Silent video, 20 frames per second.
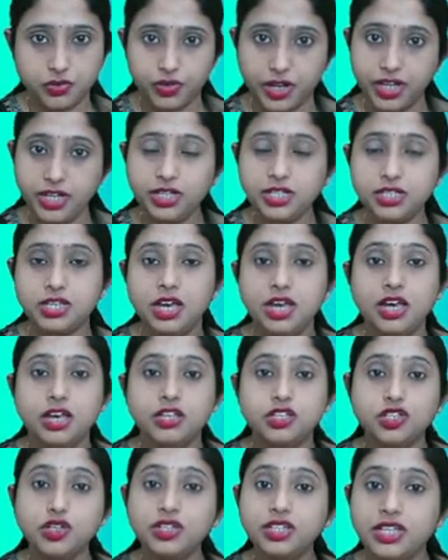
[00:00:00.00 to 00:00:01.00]
right?
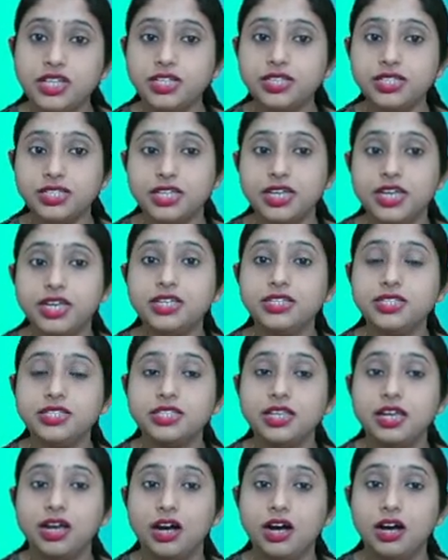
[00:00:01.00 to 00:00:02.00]
So this
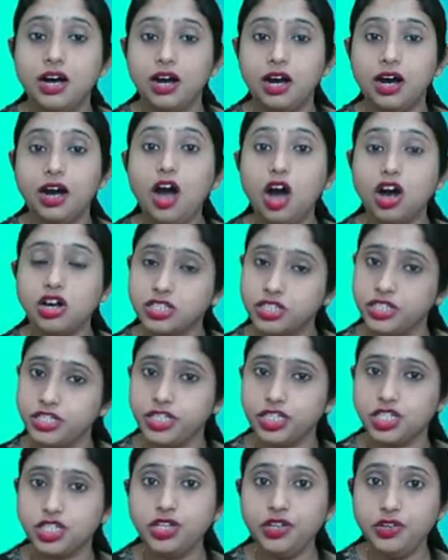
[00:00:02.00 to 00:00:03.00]
is an
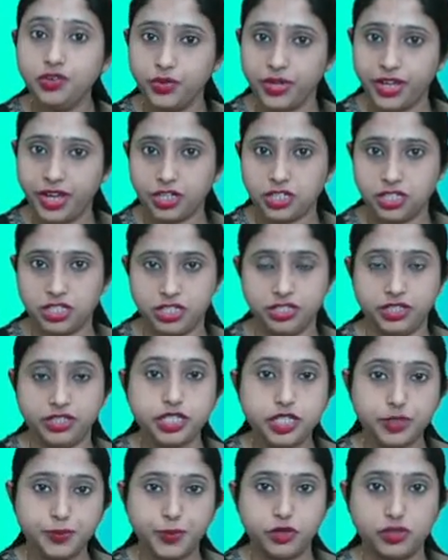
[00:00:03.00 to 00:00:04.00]
oxidation reaction,
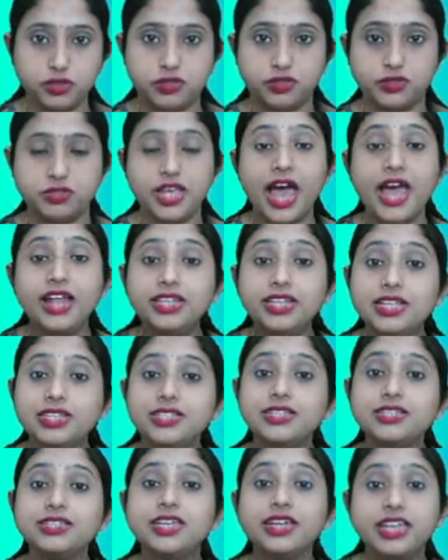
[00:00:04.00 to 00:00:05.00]
this process. And
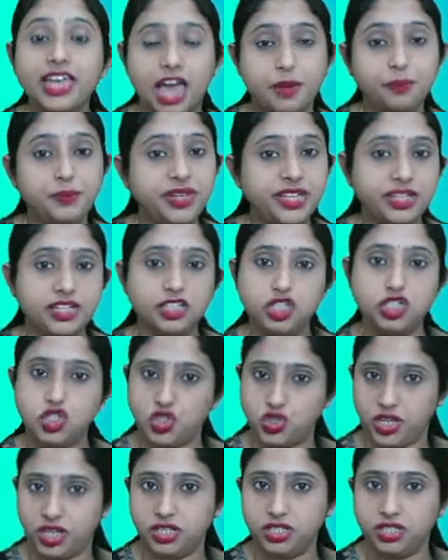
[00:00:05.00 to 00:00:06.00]
this is a chemical
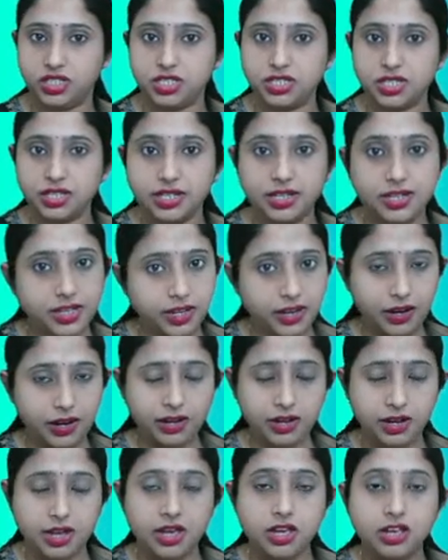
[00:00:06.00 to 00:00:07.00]
change.
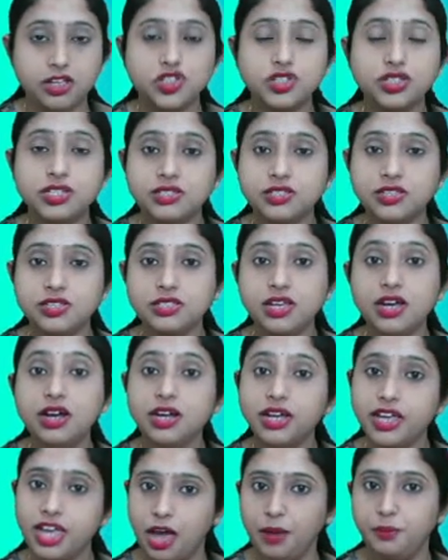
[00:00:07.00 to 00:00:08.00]
Clear? So this is
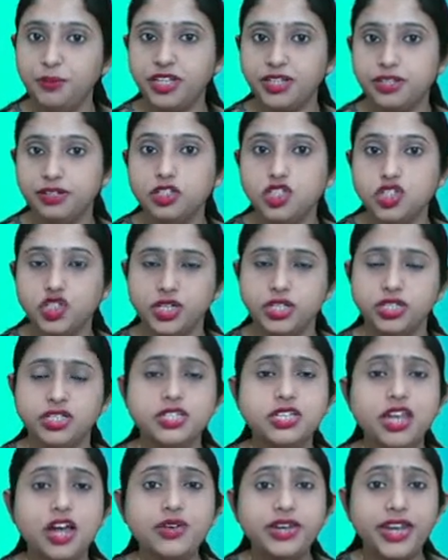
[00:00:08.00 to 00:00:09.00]
a chemical
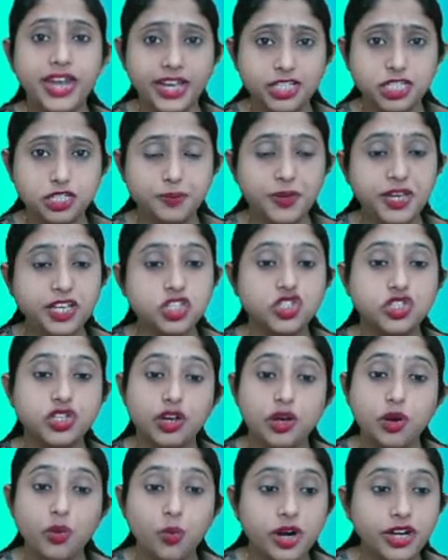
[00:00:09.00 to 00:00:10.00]
change. Now, next
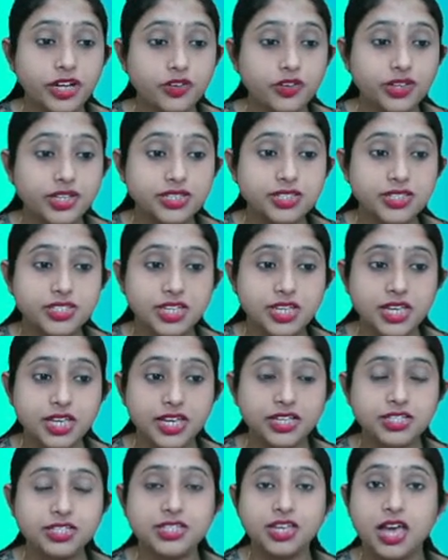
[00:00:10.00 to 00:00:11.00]
picture, what you can see
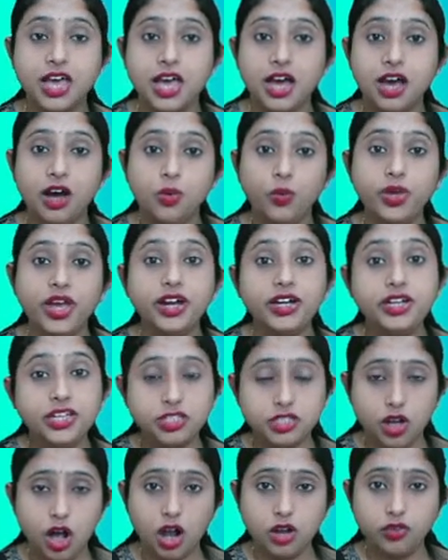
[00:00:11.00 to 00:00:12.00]
is we are
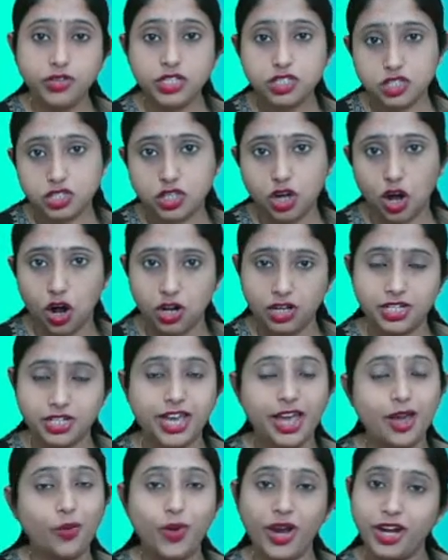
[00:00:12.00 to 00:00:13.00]
dissolving
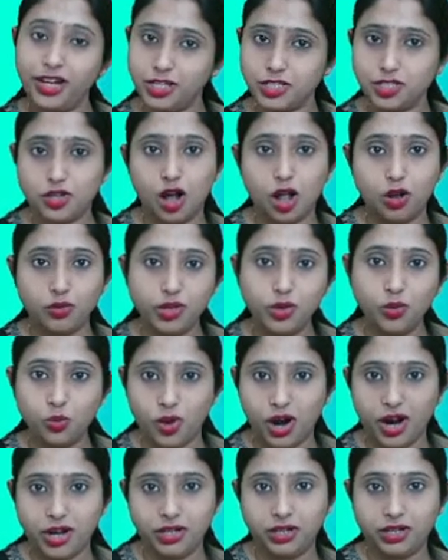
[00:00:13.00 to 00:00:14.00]
salt, we are dissolving
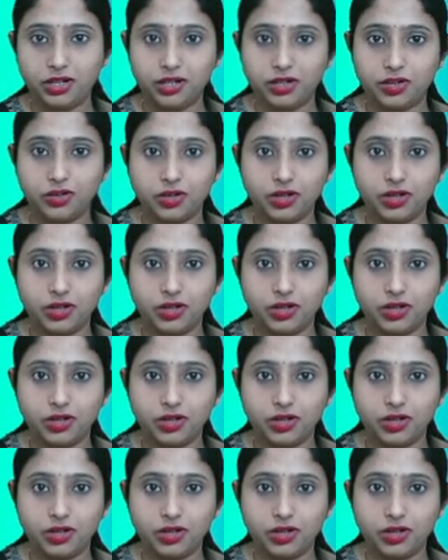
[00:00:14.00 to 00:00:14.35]
water,